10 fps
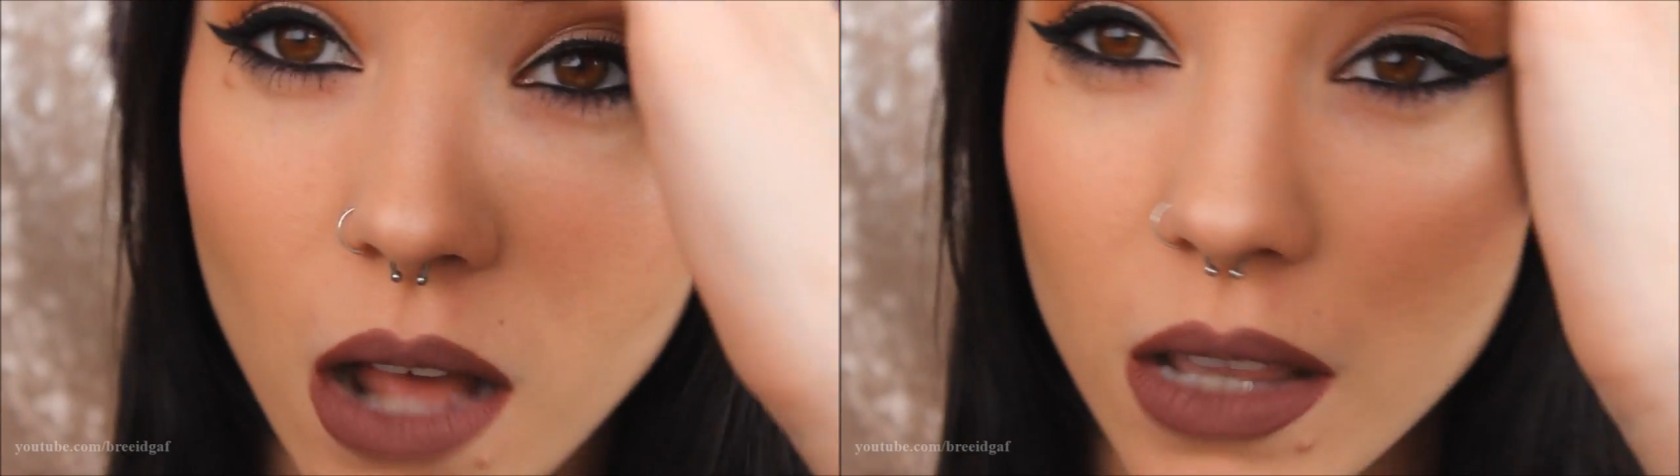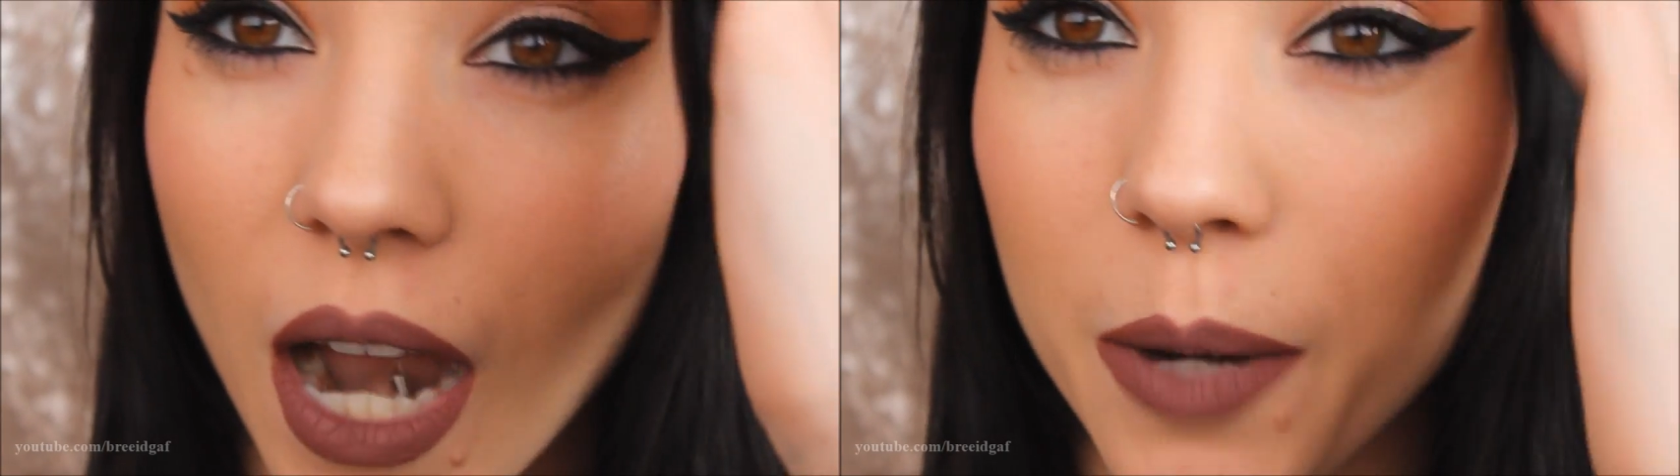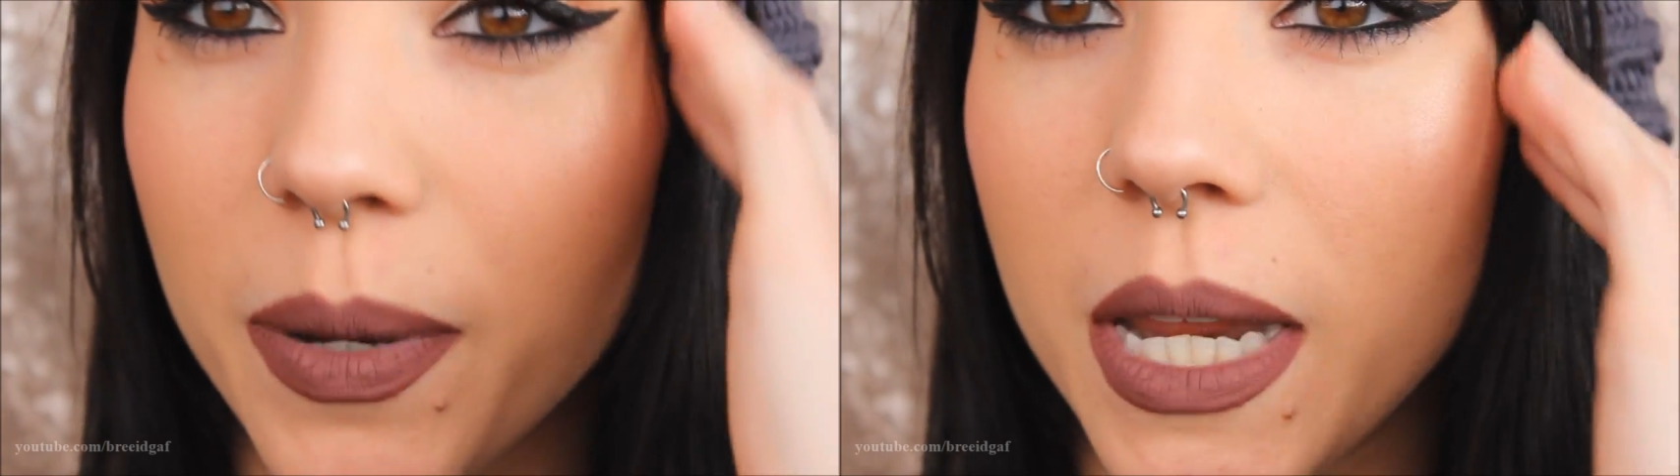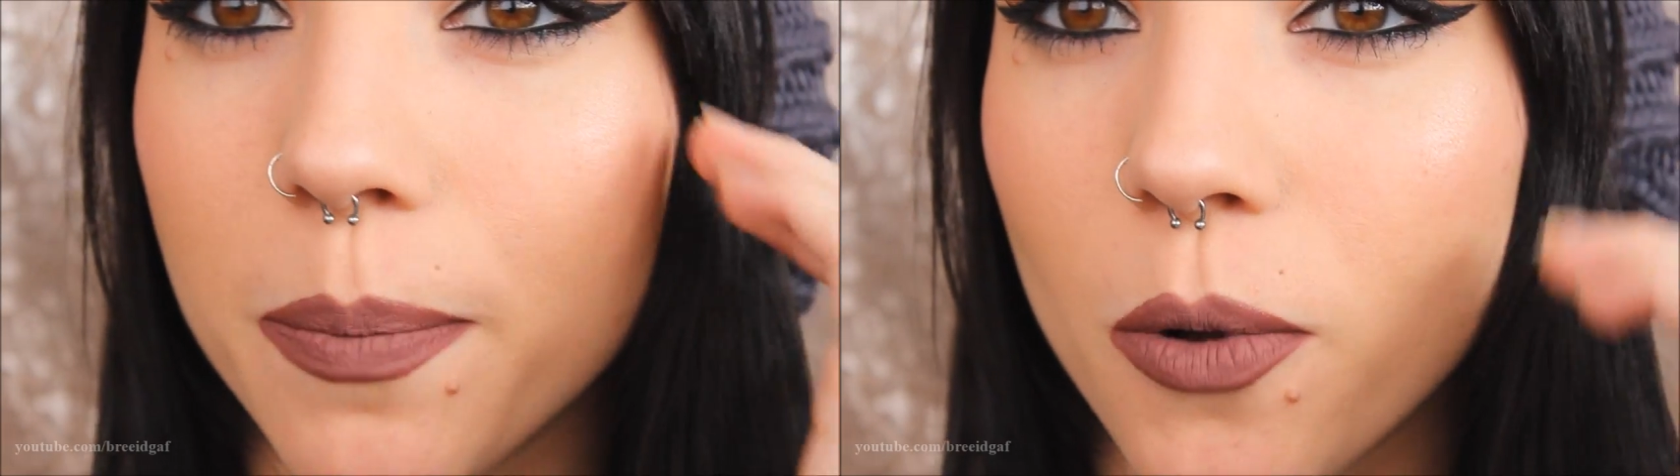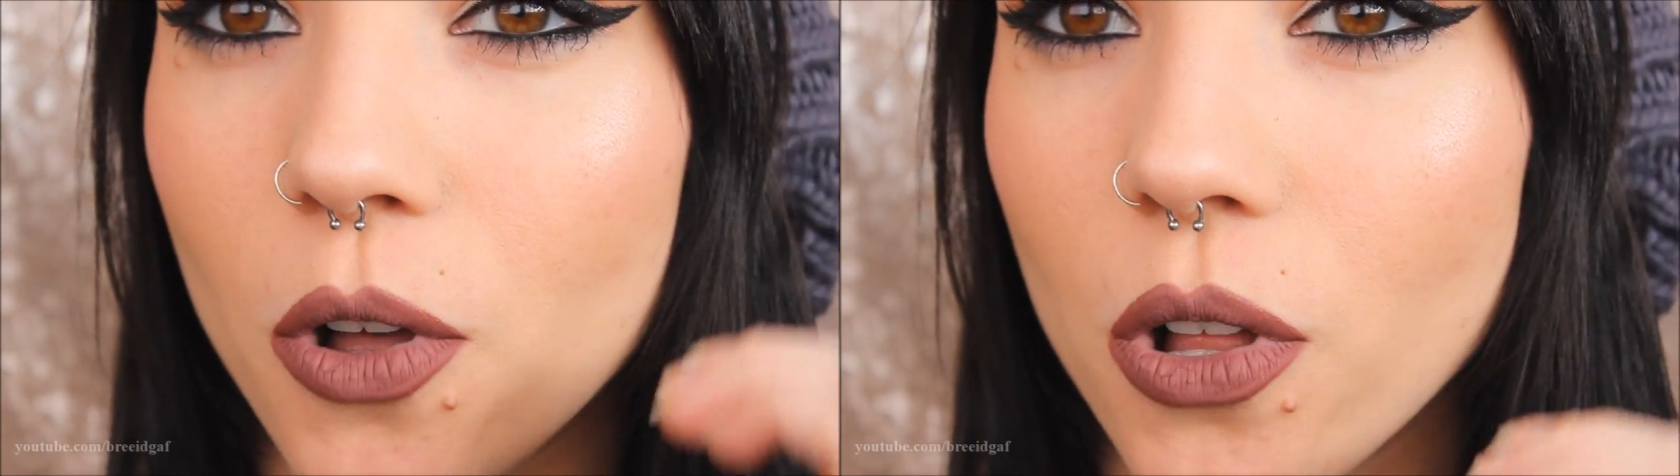A lot of
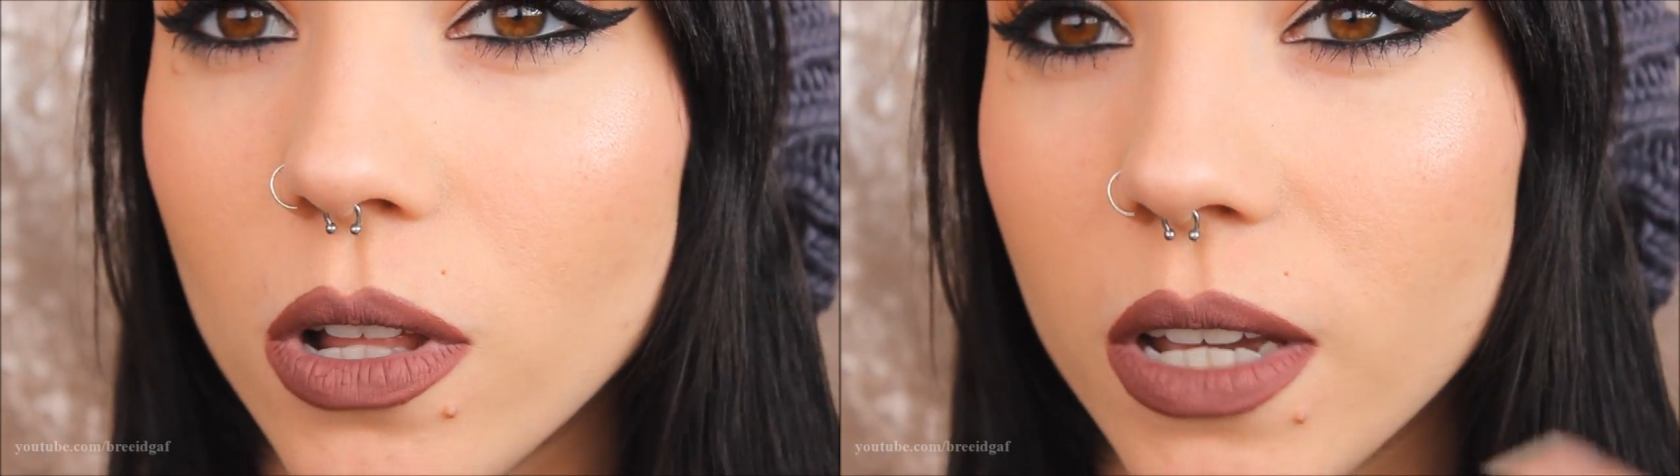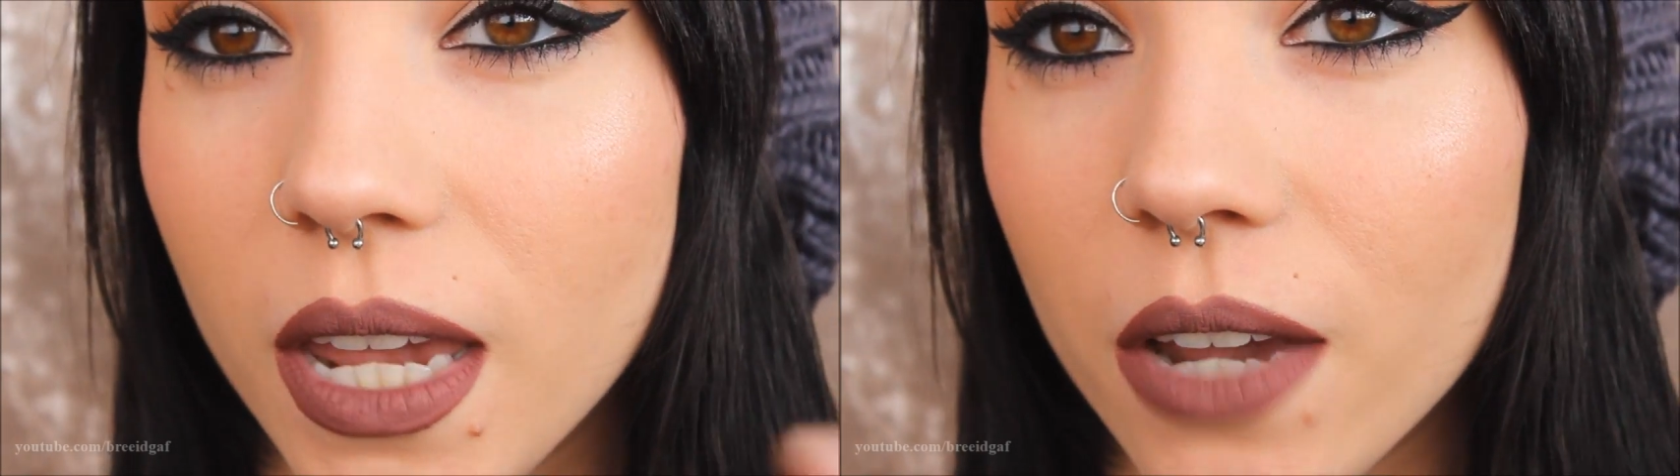people